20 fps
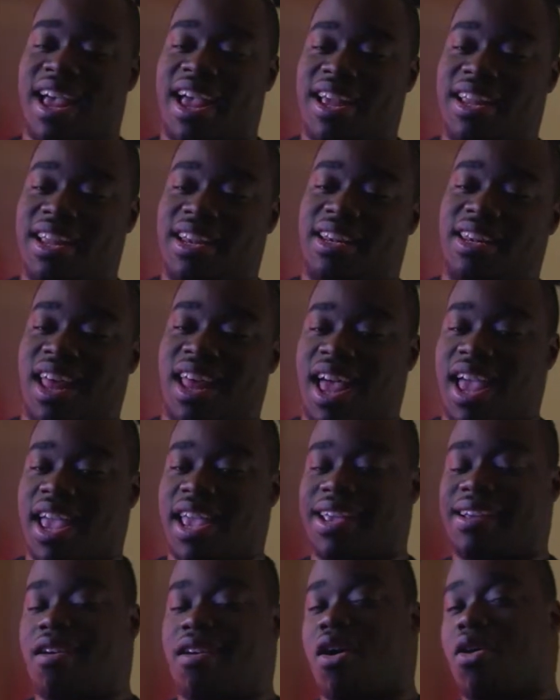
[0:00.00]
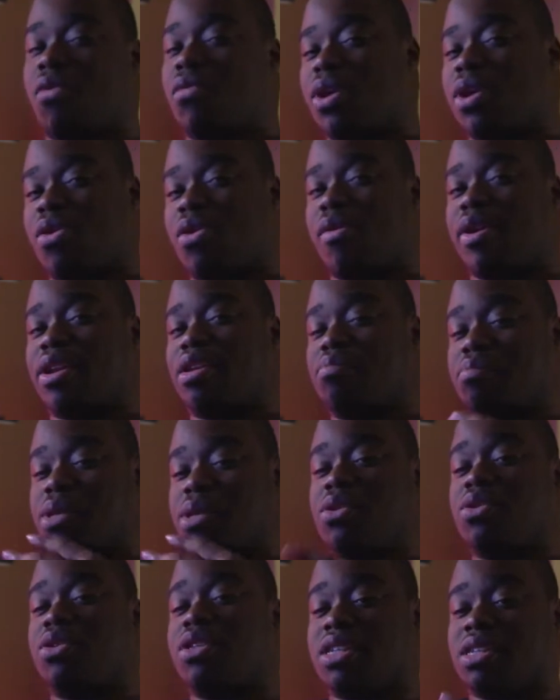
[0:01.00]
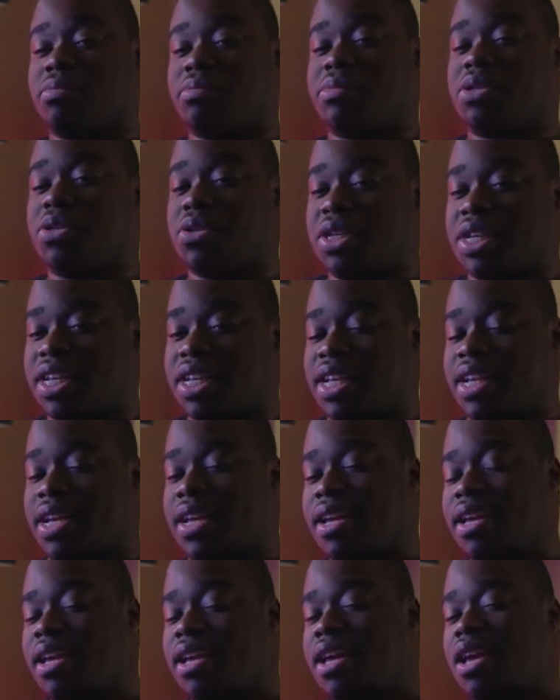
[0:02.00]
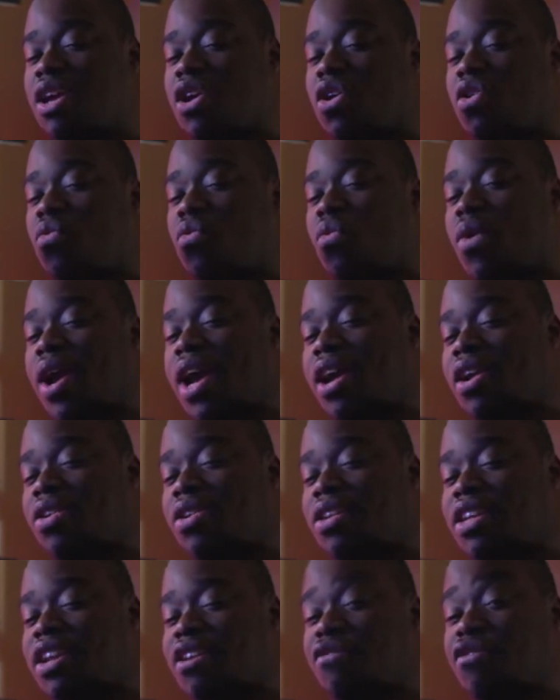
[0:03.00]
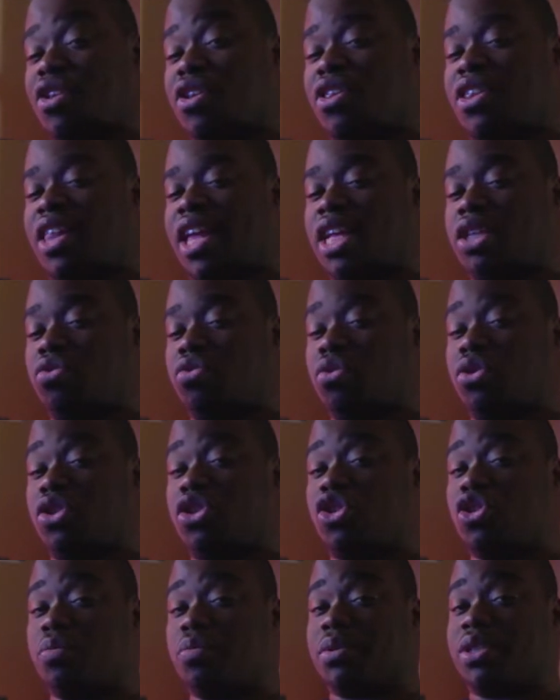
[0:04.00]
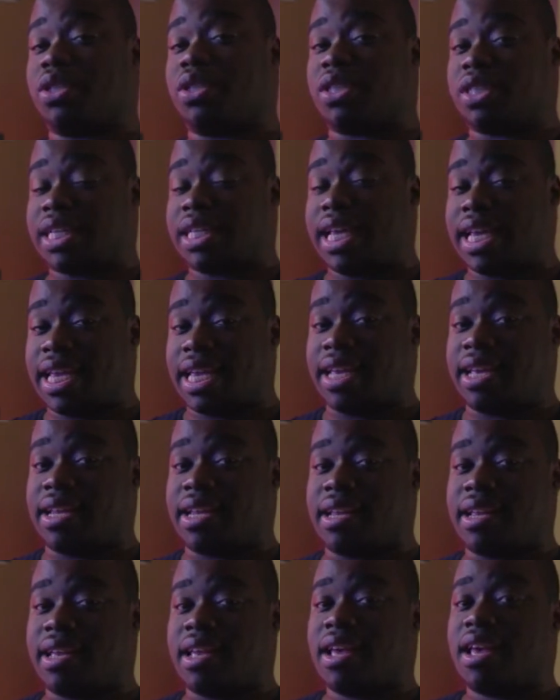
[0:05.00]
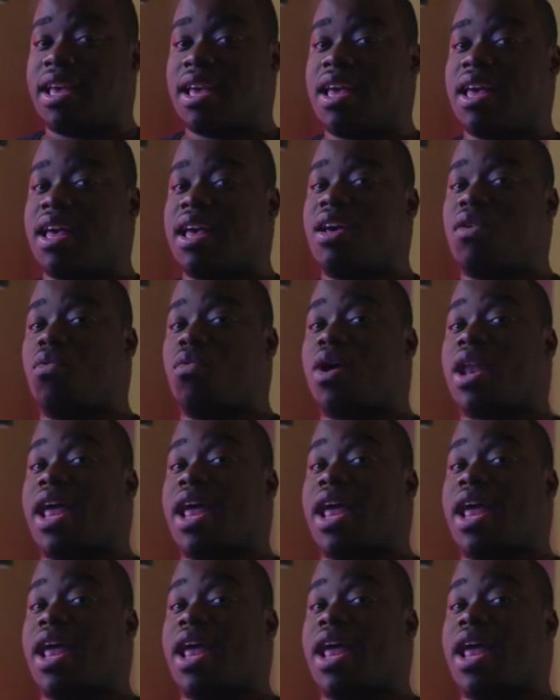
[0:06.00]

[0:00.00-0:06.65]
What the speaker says: And like, are we going to build a community where different things will supersede what I